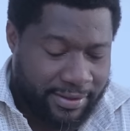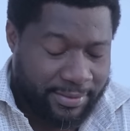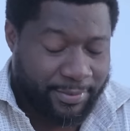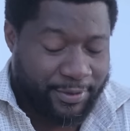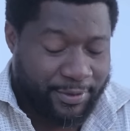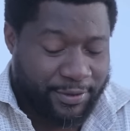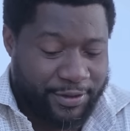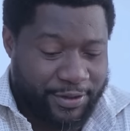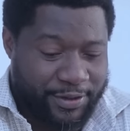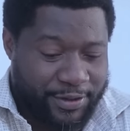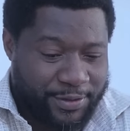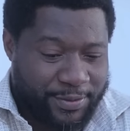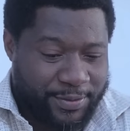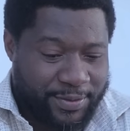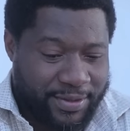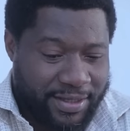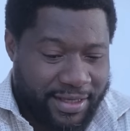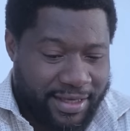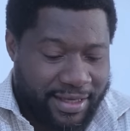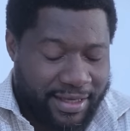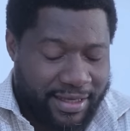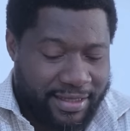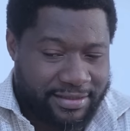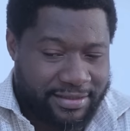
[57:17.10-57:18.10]
Come on,
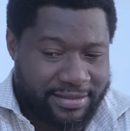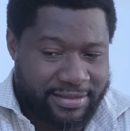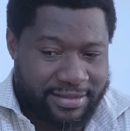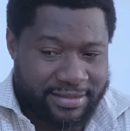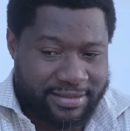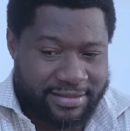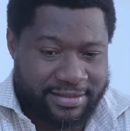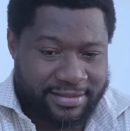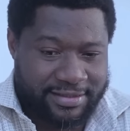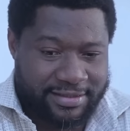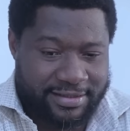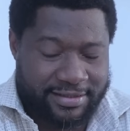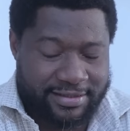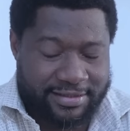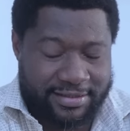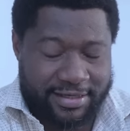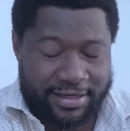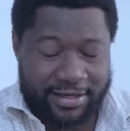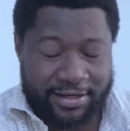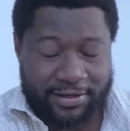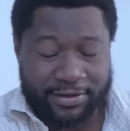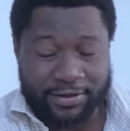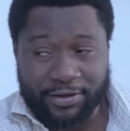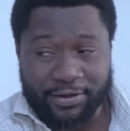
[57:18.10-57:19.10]
you can't just
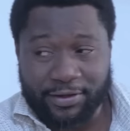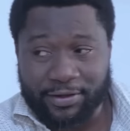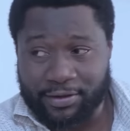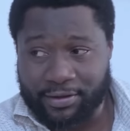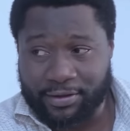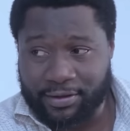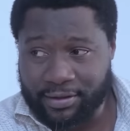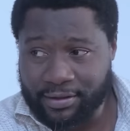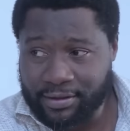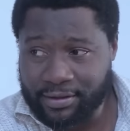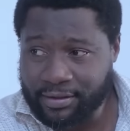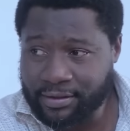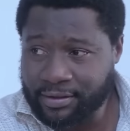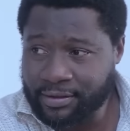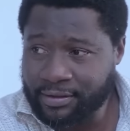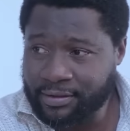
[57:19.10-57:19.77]
sit in here